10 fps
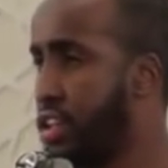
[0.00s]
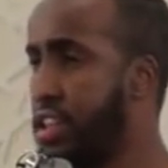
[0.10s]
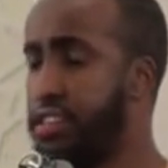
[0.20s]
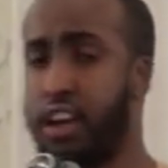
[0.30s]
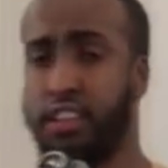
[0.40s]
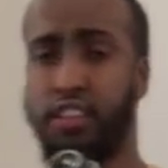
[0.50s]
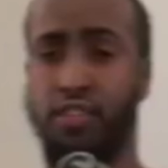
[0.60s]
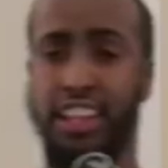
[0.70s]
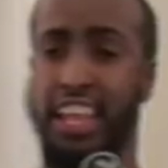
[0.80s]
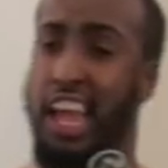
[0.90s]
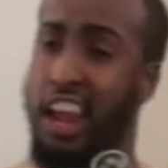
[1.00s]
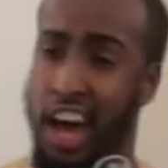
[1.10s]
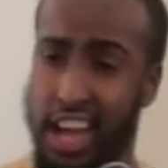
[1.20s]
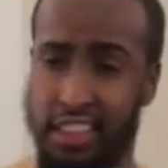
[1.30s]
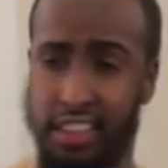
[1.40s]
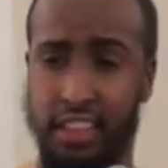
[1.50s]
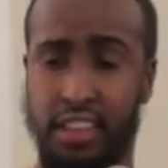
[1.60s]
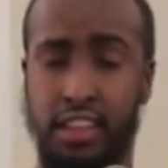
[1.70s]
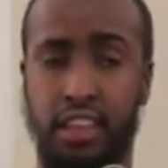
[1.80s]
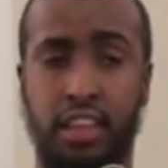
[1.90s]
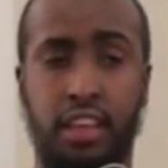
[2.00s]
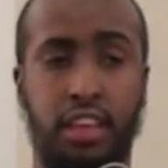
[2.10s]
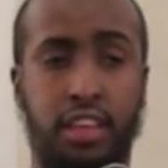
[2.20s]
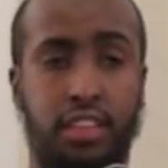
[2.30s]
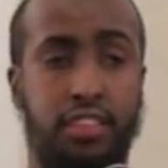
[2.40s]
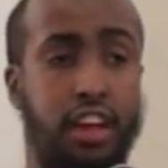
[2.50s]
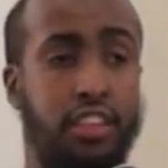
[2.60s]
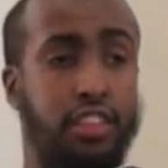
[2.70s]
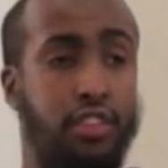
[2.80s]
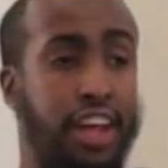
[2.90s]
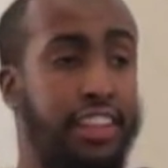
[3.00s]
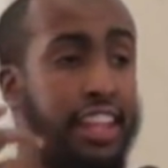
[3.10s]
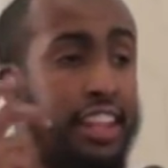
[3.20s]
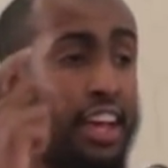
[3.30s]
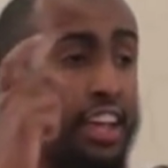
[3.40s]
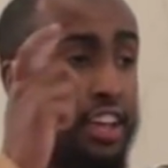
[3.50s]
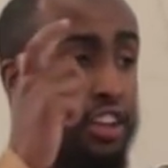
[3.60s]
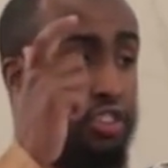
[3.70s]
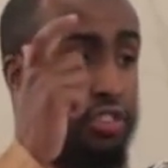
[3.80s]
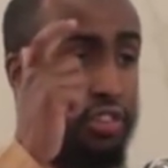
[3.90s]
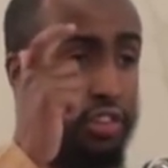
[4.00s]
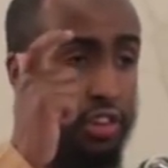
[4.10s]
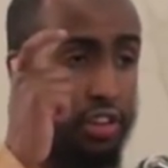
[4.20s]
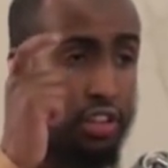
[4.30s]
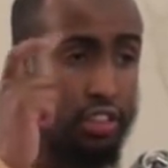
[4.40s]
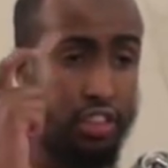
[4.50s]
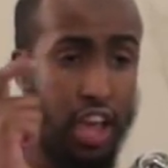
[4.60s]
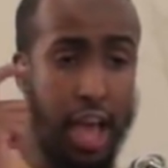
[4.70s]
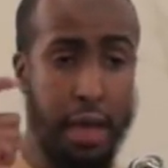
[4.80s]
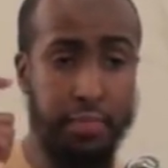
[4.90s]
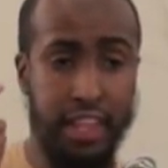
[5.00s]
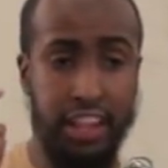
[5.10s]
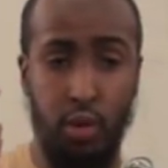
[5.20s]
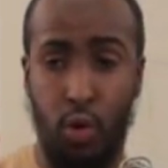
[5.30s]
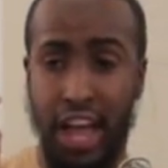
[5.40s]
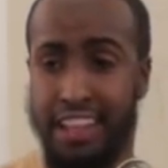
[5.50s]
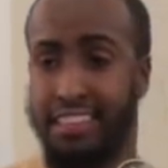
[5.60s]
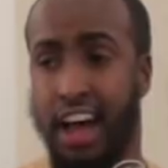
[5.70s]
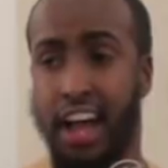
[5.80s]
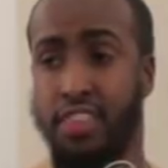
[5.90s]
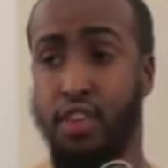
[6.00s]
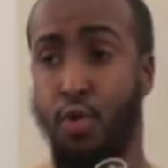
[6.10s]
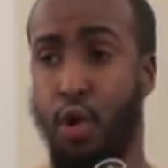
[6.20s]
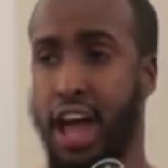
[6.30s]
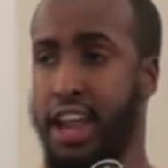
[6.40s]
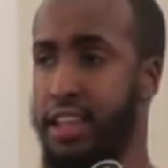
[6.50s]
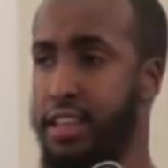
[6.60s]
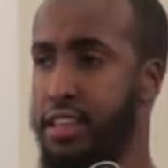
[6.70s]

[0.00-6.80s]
They started to write in qira'at. They started to write in the terms and the words that are in the Quran.